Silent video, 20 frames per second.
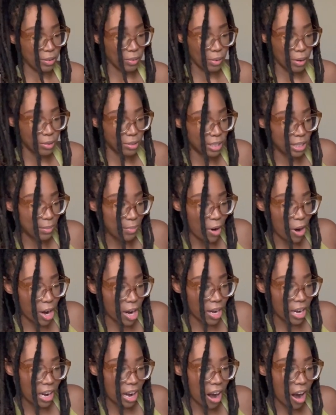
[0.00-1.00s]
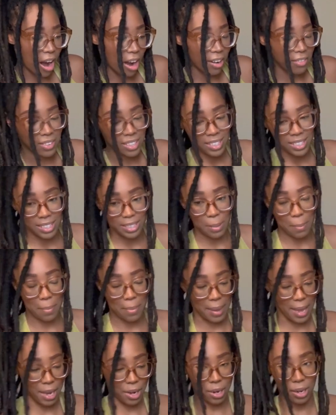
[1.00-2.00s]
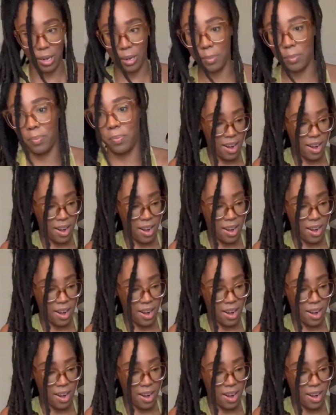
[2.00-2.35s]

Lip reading: Grow smarter, harvest better.